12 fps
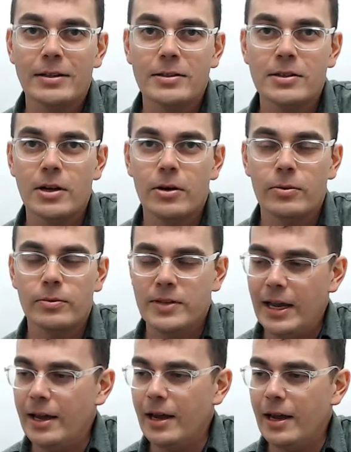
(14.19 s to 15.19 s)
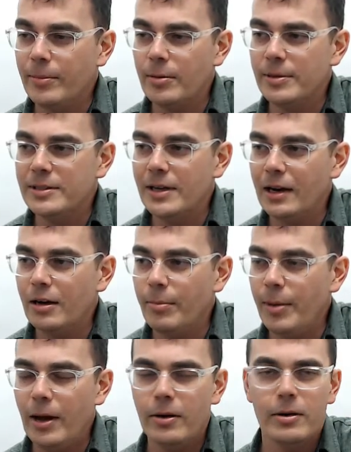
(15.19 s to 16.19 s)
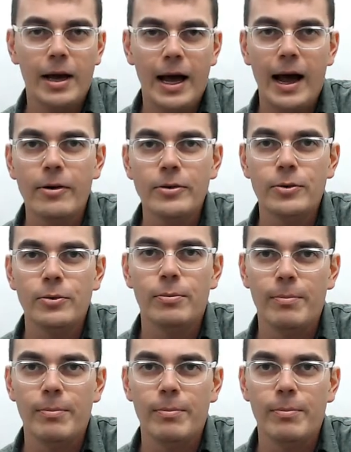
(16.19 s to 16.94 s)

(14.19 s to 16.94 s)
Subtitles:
So today I'm going to be talking about how to